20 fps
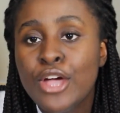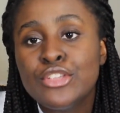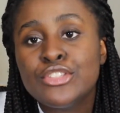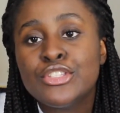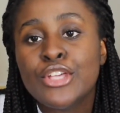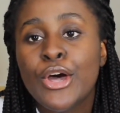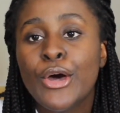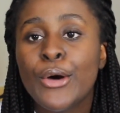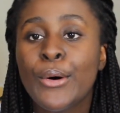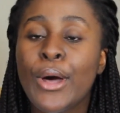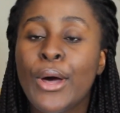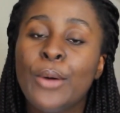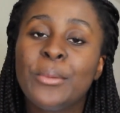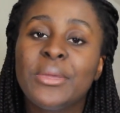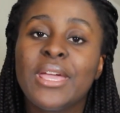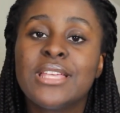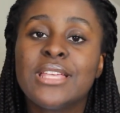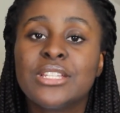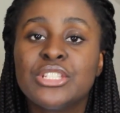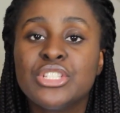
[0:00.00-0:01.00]
So I hope
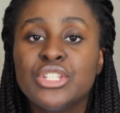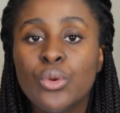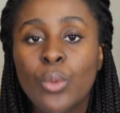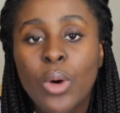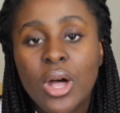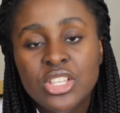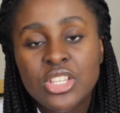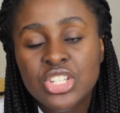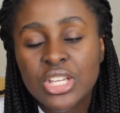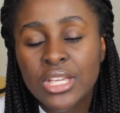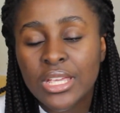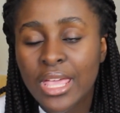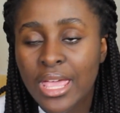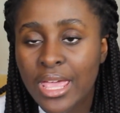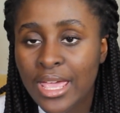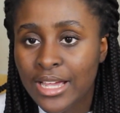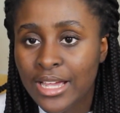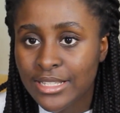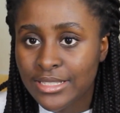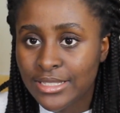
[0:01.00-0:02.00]
you guys continue watching,
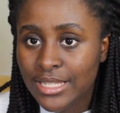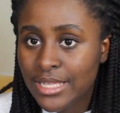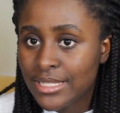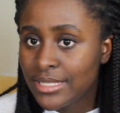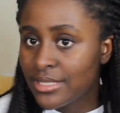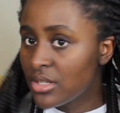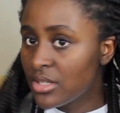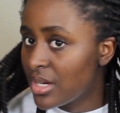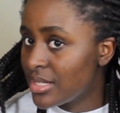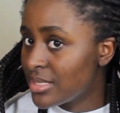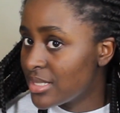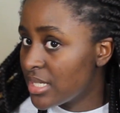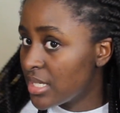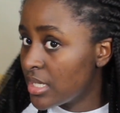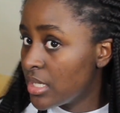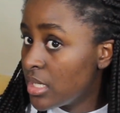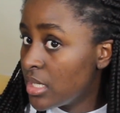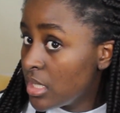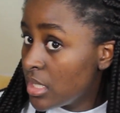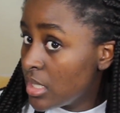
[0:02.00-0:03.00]
and let's start
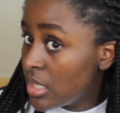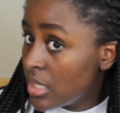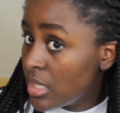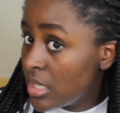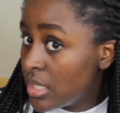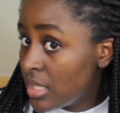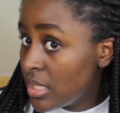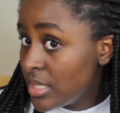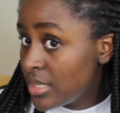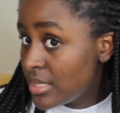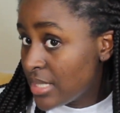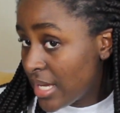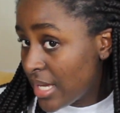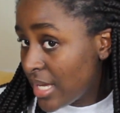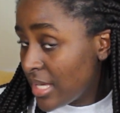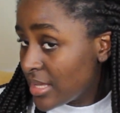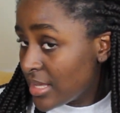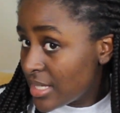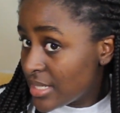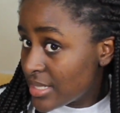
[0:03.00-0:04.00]

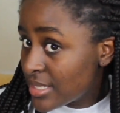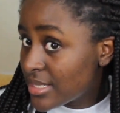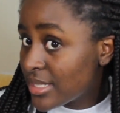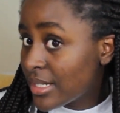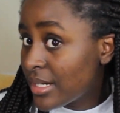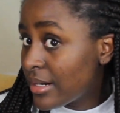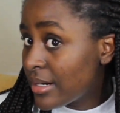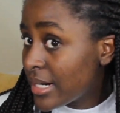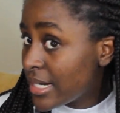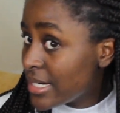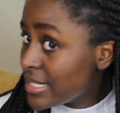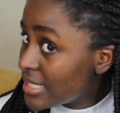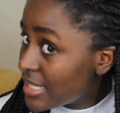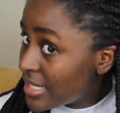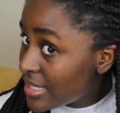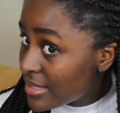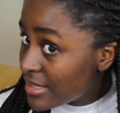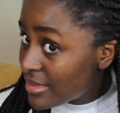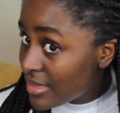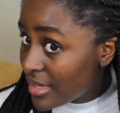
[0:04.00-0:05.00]
taking this
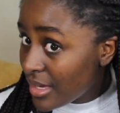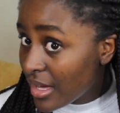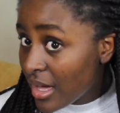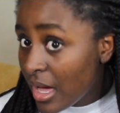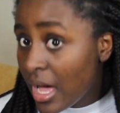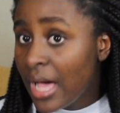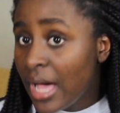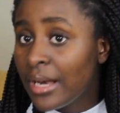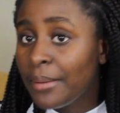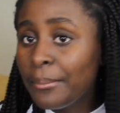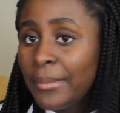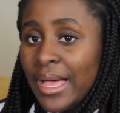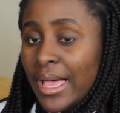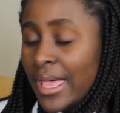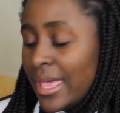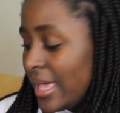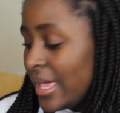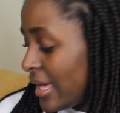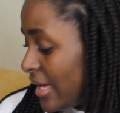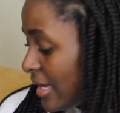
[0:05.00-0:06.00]
crazy thing out of my
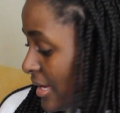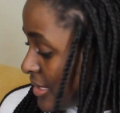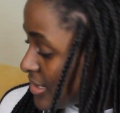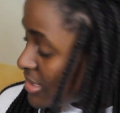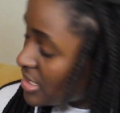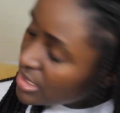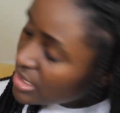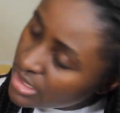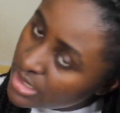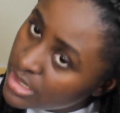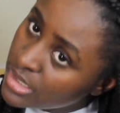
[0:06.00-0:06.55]
head.